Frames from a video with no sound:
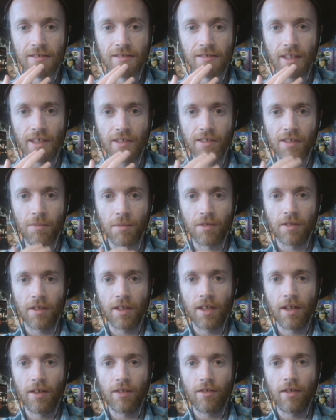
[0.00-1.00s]
Guess he must
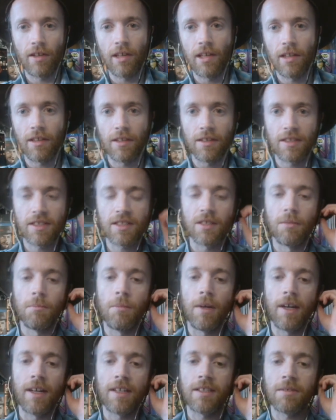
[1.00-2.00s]
encounter a lot of
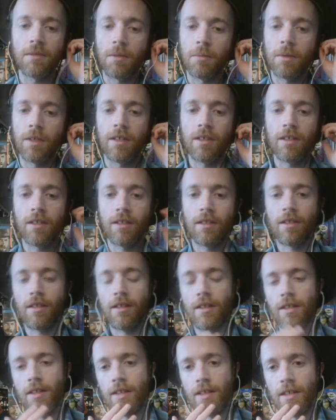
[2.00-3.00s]
scumbags, maybe.
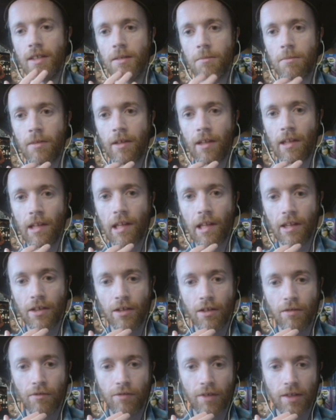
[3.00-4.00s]
And then a lot of
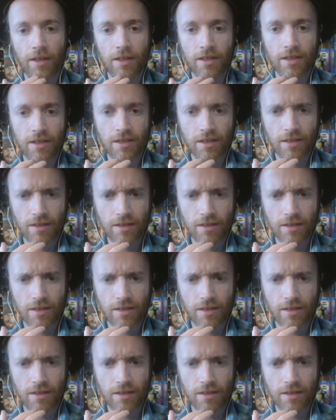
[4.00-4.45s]
gunfights.